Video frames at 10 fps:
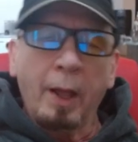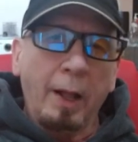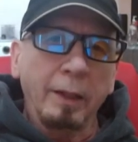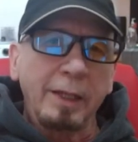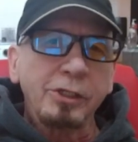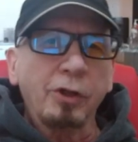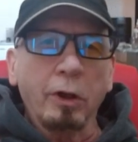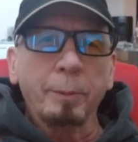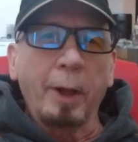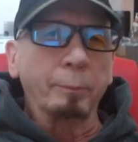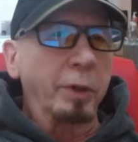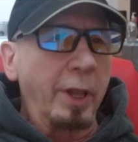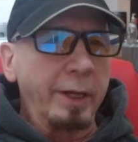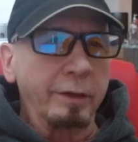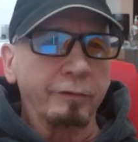Let's talk about
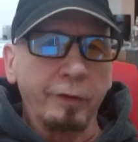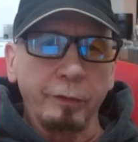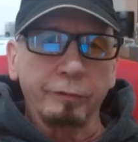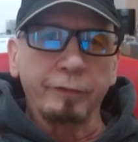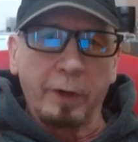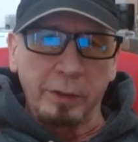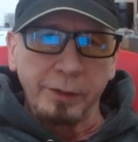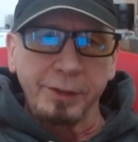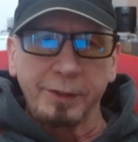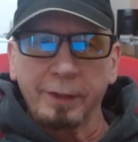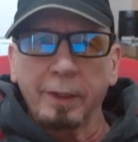plain view first.